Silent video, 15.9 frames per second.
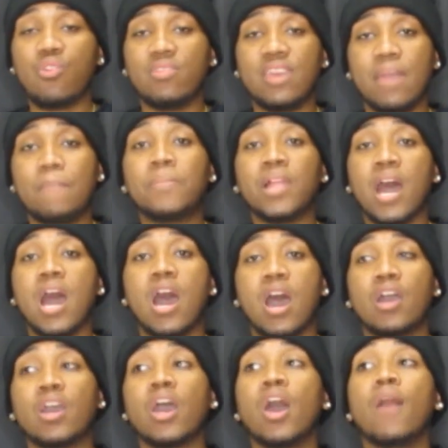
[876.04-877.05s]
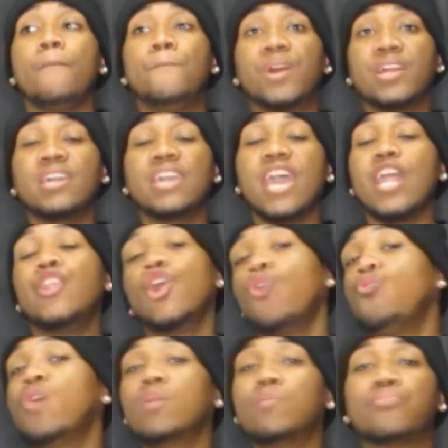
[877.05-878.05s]
on that blog, but yet
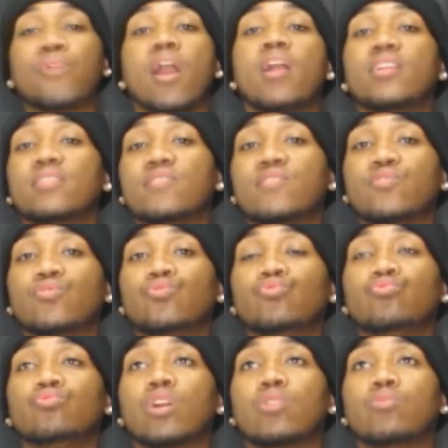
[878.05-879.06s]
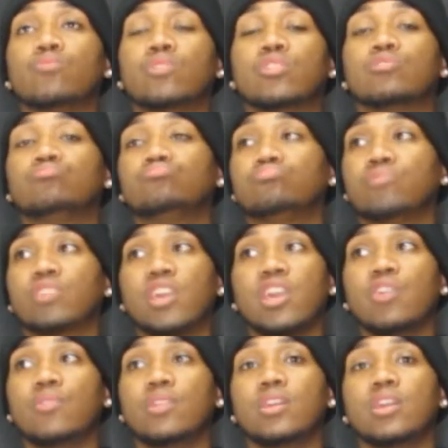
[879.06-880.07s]
no one brought it to, well,
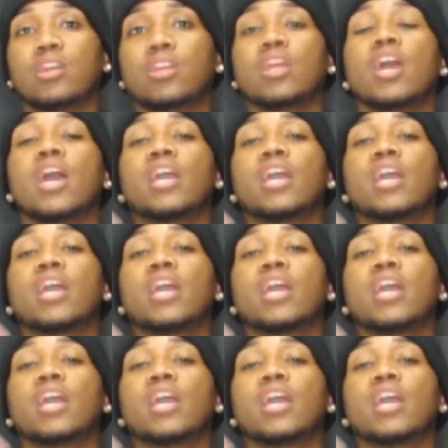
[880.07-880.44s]
Karen did.